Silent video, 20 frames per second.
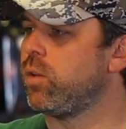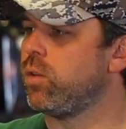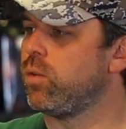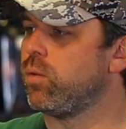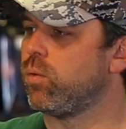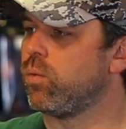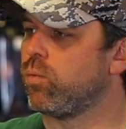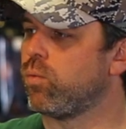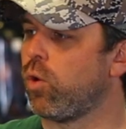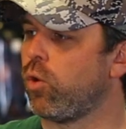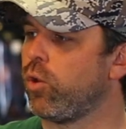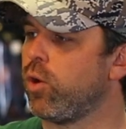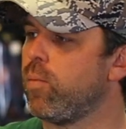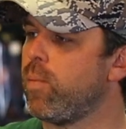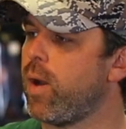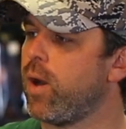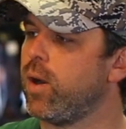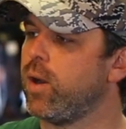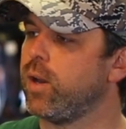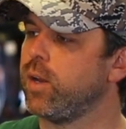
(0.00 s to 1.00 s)
roller
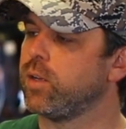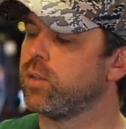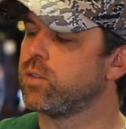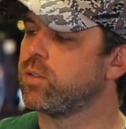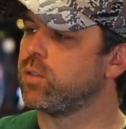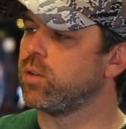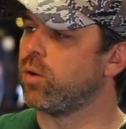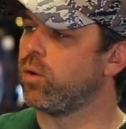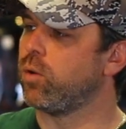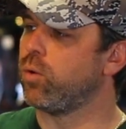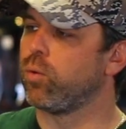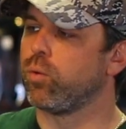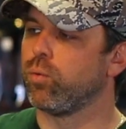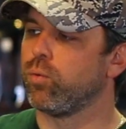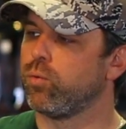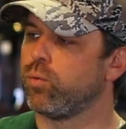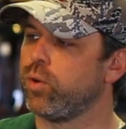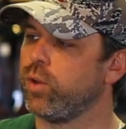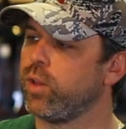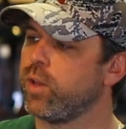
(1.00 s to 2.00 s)
bearings, so
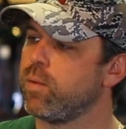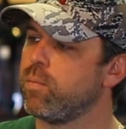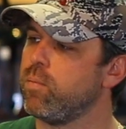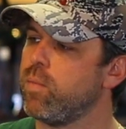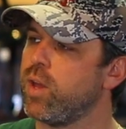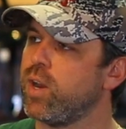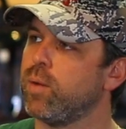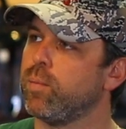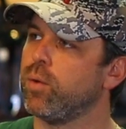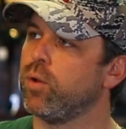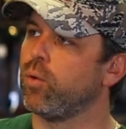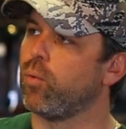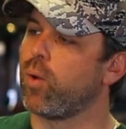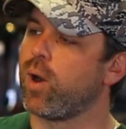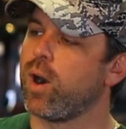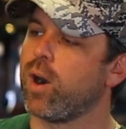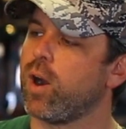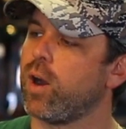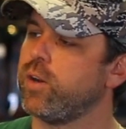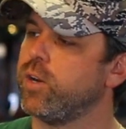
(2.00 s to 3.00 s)
really minimal
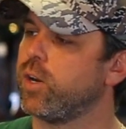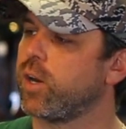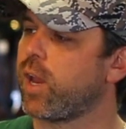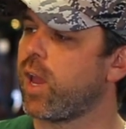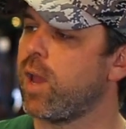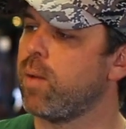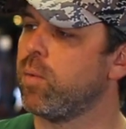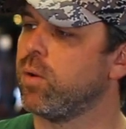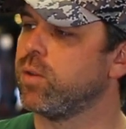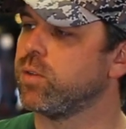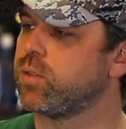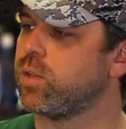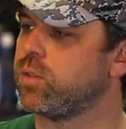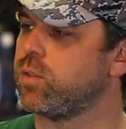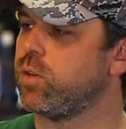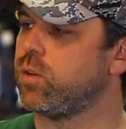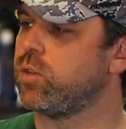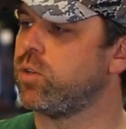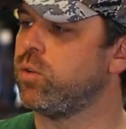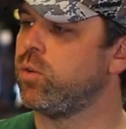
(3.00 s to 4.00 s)
wear on your cables as
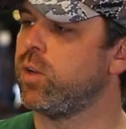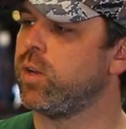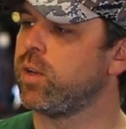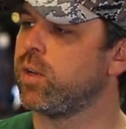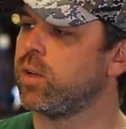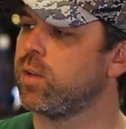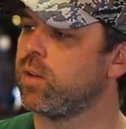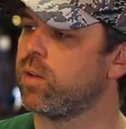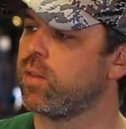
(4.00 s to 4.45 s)
you're shooting.